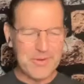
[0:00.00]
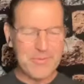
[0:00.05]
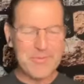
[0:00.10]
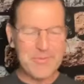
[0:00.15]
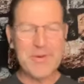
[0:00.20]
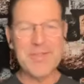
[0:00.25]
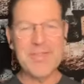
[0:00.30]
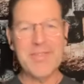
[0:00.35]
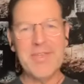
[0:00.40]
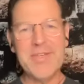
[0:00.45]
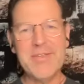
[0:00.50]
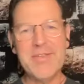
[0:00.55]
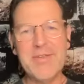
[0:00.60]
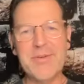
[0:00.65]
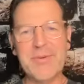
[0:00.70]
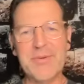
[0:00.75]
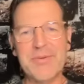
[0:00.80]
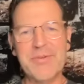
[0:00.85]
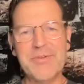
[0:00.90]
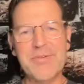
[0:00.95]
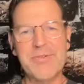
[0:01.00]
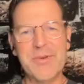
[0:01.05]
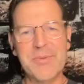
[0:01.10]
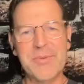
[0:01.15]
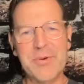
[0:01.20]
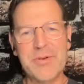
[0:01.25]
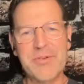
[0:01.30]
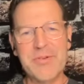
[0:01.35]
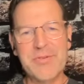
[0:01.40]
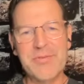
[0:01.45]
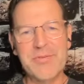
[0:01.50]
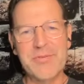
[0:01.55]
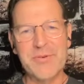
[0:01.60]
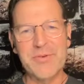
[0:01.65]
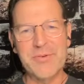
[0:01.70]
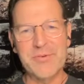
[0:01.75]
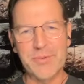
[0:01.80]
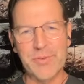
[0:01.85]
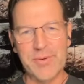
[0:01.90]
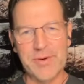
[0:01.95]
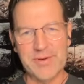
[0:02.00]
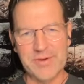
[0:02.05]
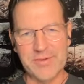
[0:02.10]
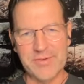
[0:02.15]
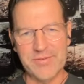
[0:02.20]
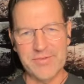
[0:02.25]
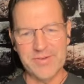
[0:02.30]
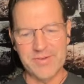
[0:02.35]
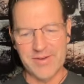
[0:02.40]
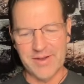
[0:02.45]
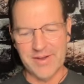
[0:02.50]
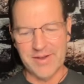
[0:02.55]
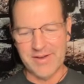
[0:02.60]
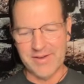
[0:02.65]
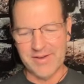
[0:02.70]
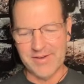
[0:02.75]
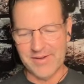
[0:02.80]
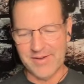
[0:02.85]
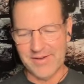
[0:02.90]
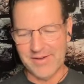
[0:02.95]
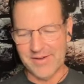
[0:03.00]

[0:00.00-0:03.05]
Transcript: Well, I want to thank you so much for joining us today.